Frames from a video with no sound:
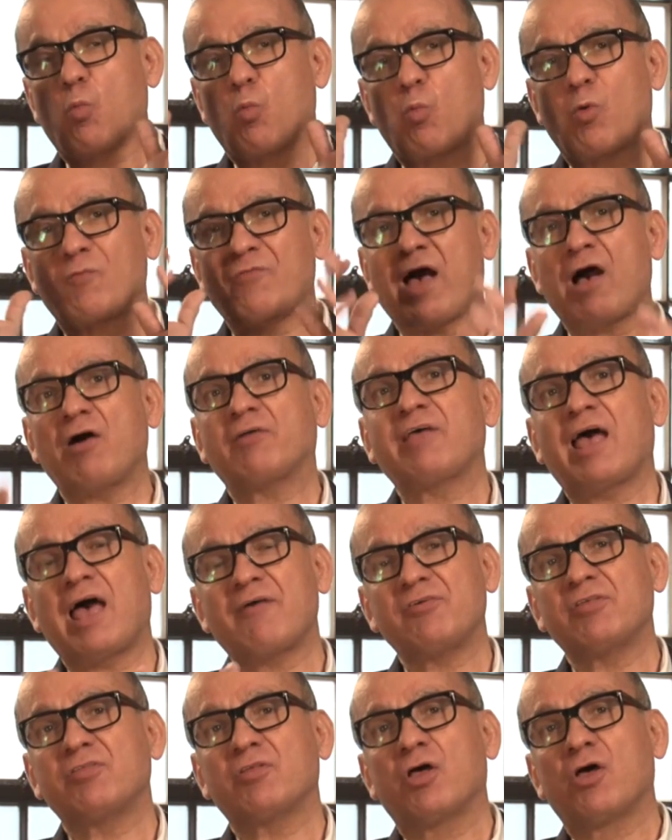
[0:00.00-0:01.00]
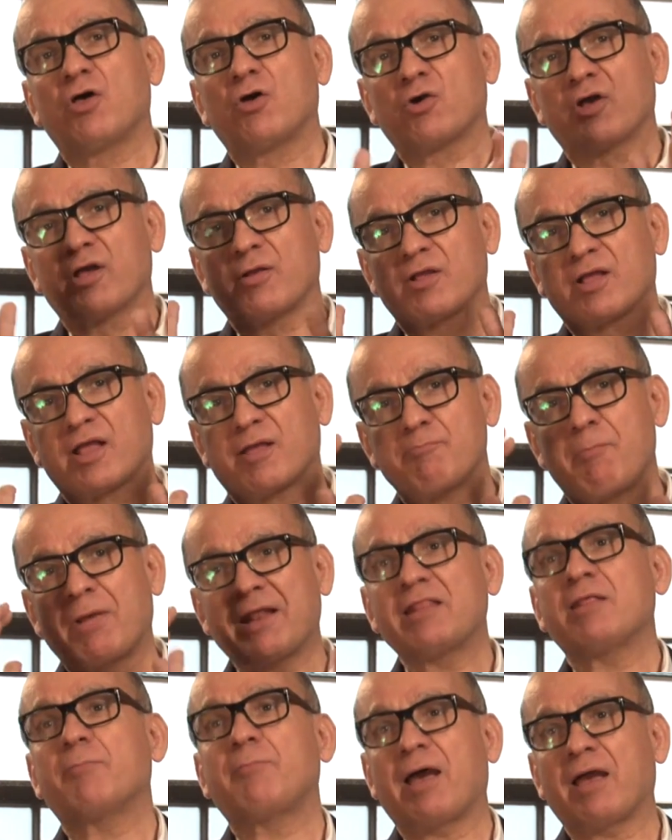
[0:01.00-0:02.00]
Without having money
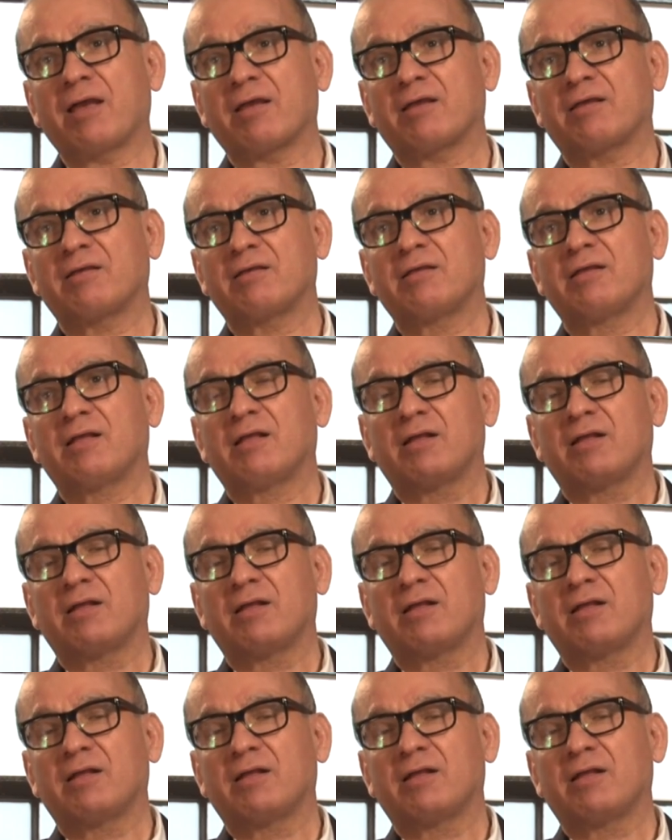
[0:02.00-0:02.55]
in the bank,